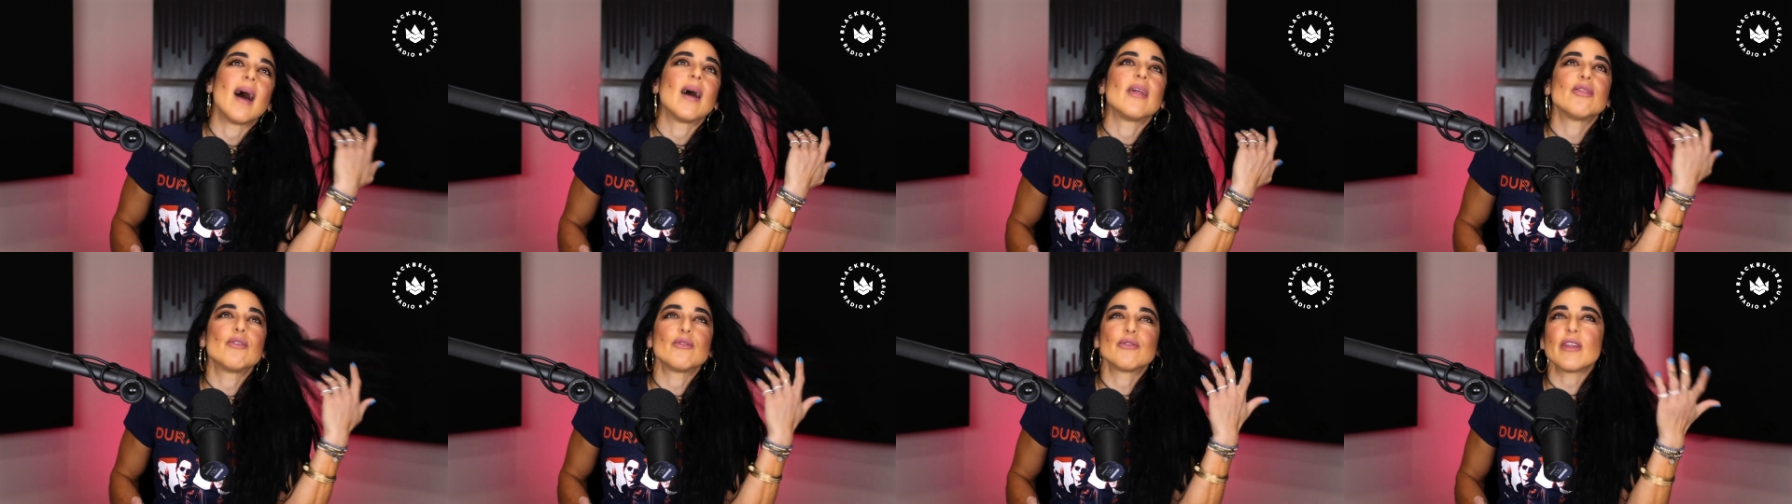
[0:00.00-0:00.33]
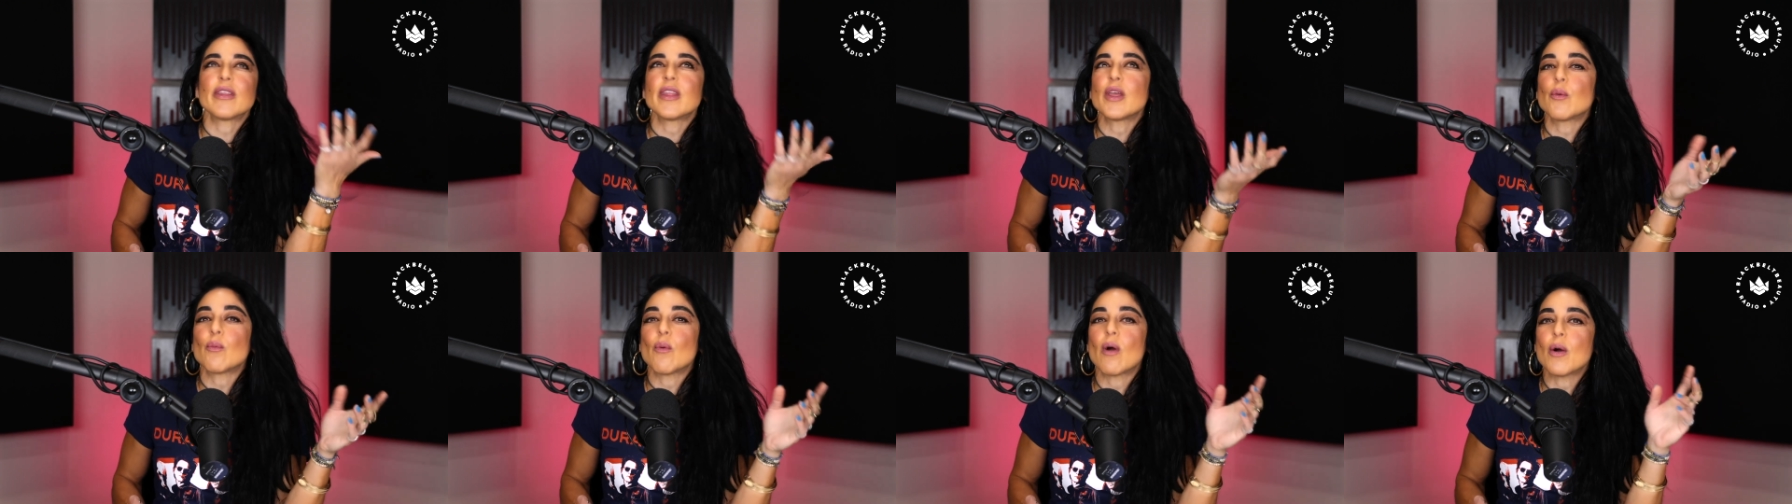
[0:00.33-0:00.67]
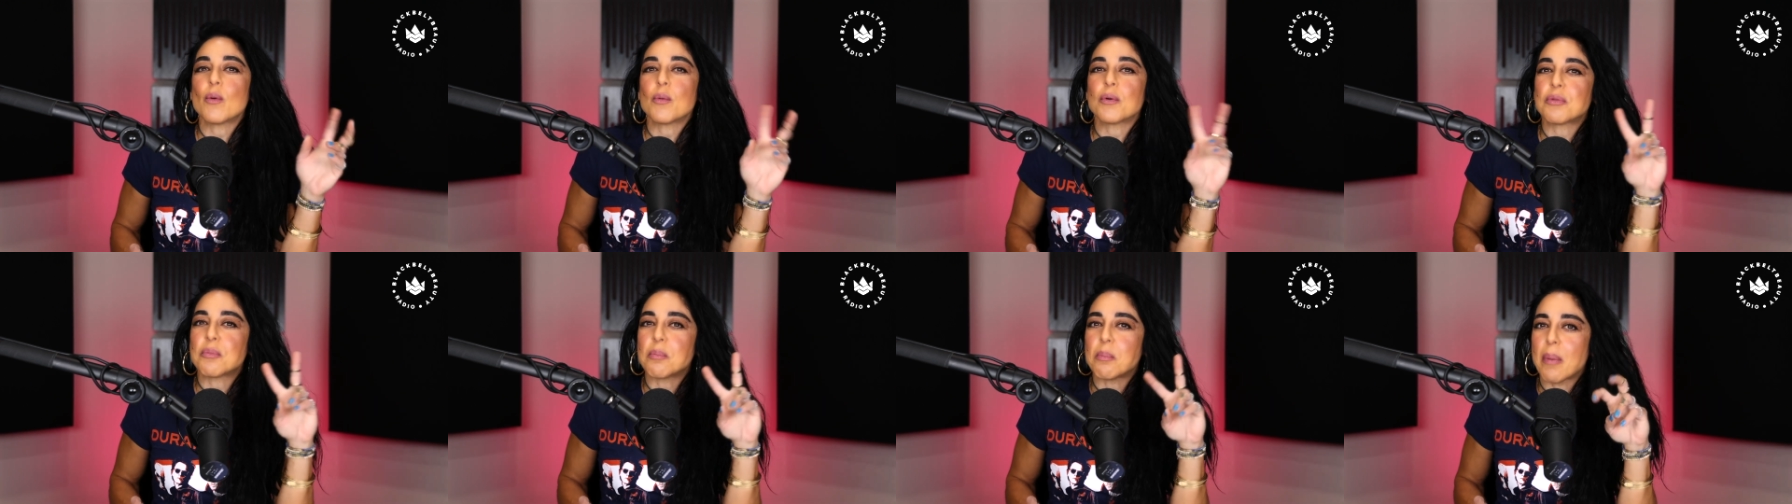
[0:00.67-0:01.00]
there's nothing wrong
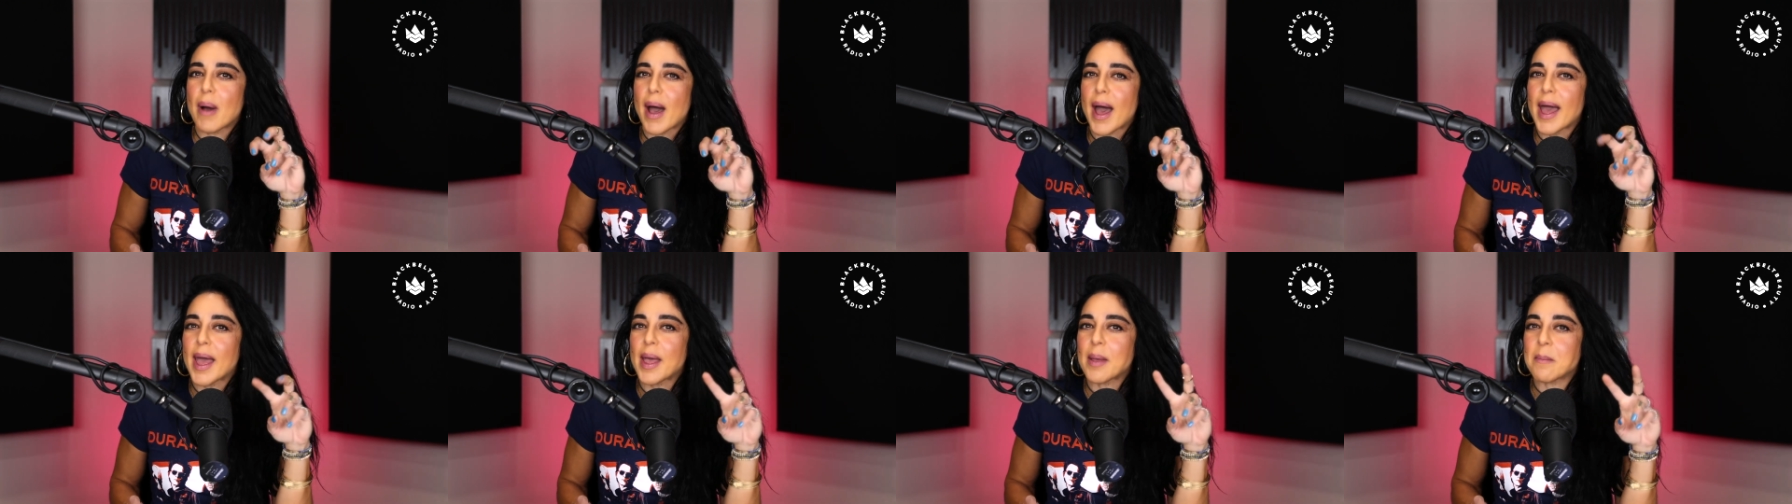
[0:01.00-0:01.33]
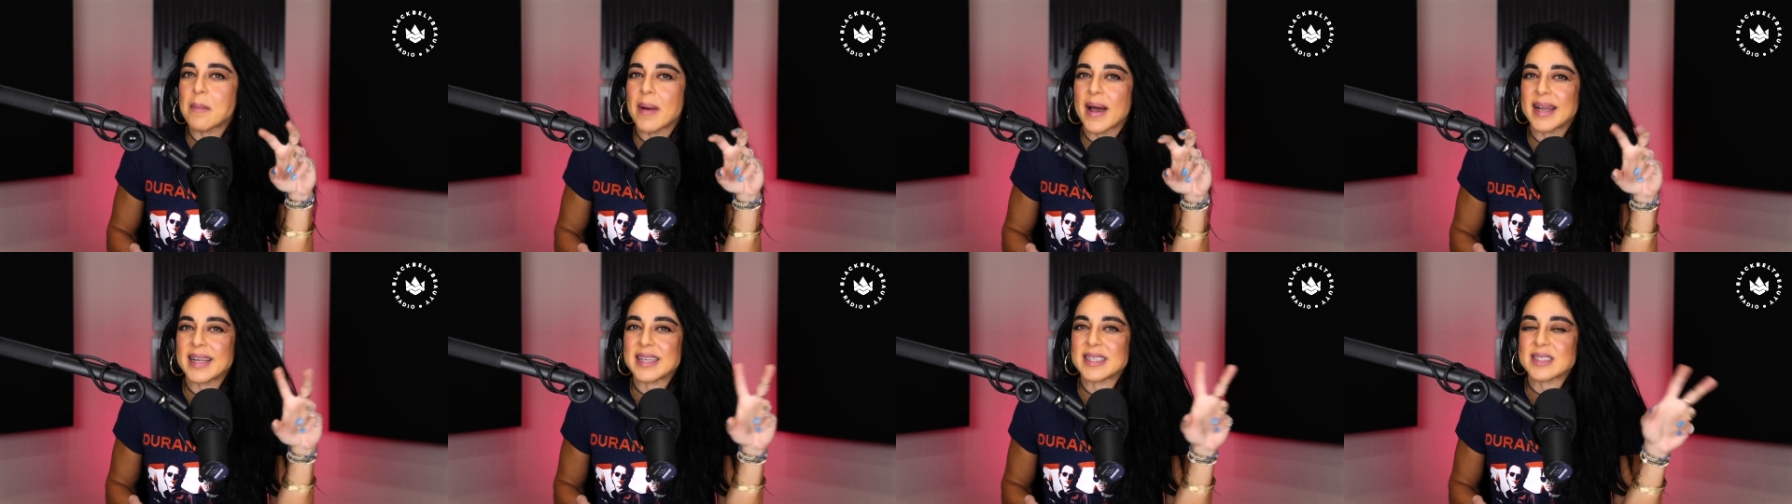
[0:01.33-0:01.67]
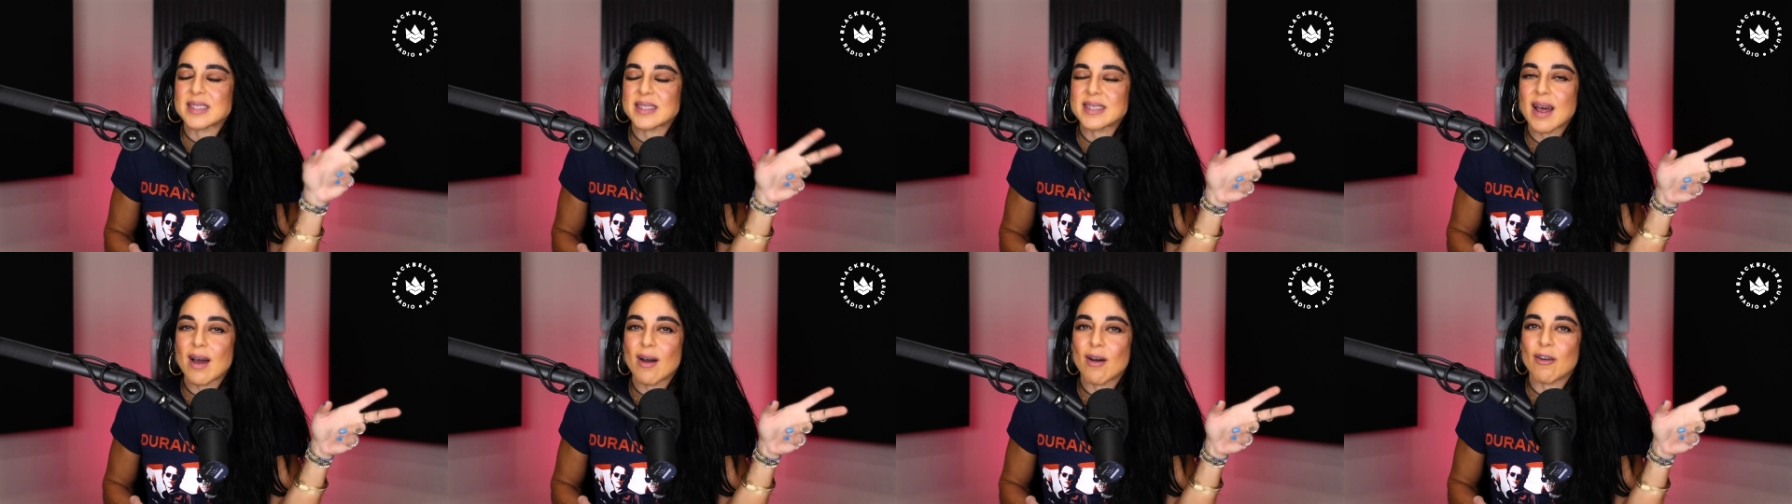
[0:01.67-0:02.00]
with by
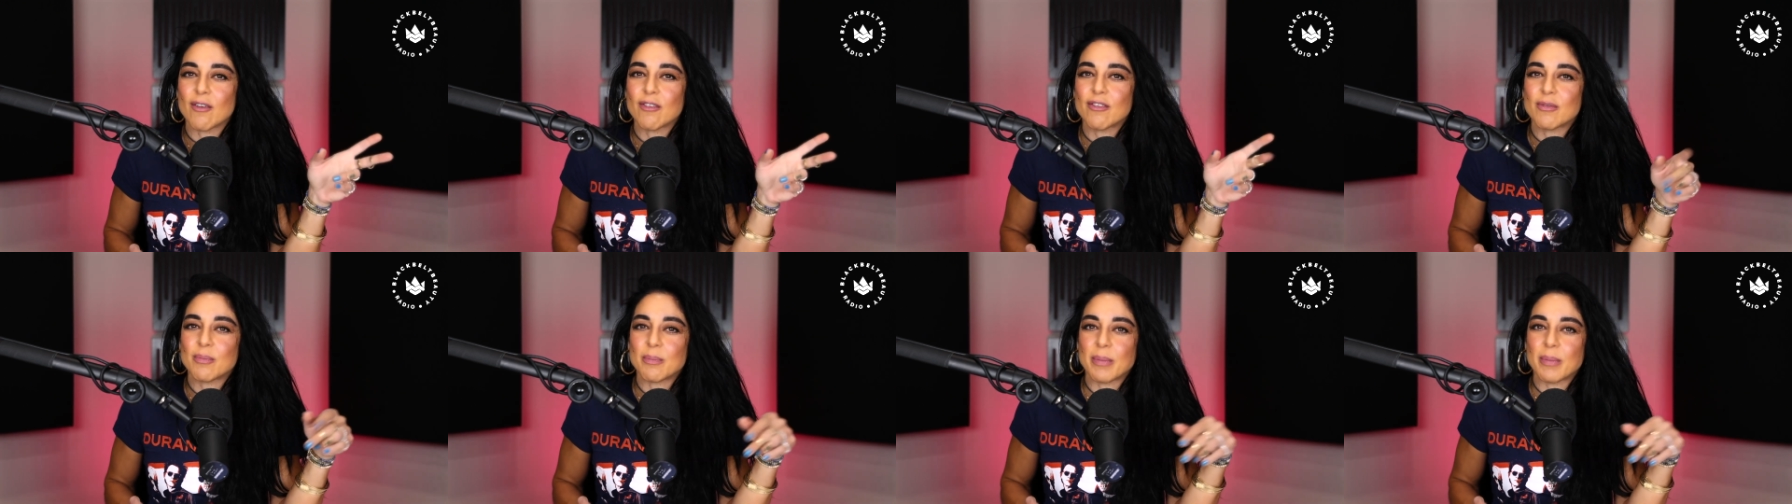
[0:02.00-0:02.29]
myself,